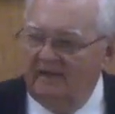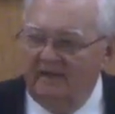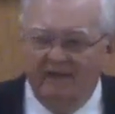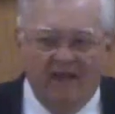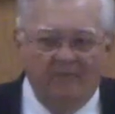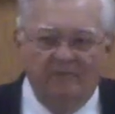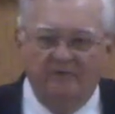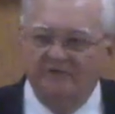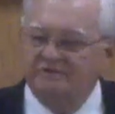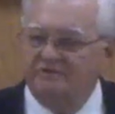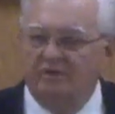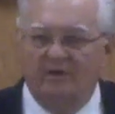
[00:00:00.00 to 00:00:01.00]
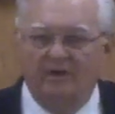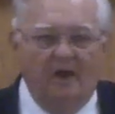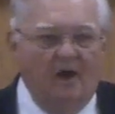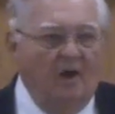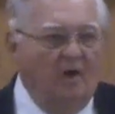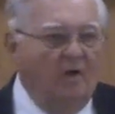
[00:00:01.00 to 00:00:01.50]
That would destroy
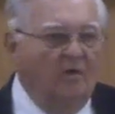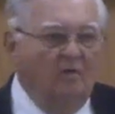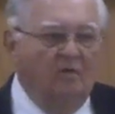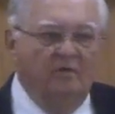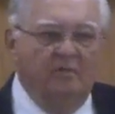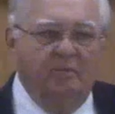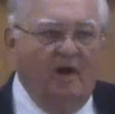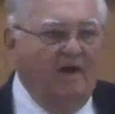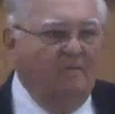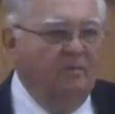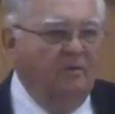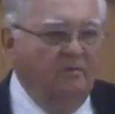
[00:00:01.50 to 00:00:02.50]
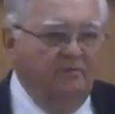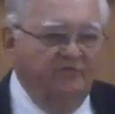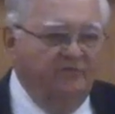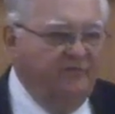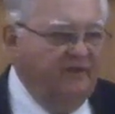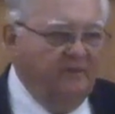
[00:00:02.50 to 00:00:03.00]
all the problems
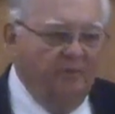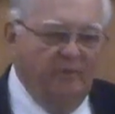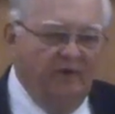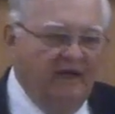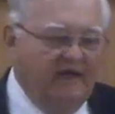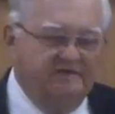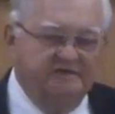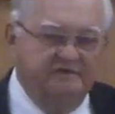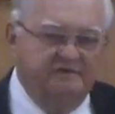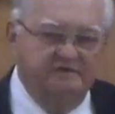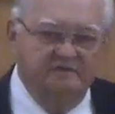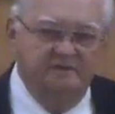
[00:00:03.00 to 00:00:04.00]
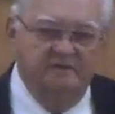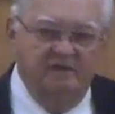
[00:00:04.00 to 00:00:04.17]
of people relations.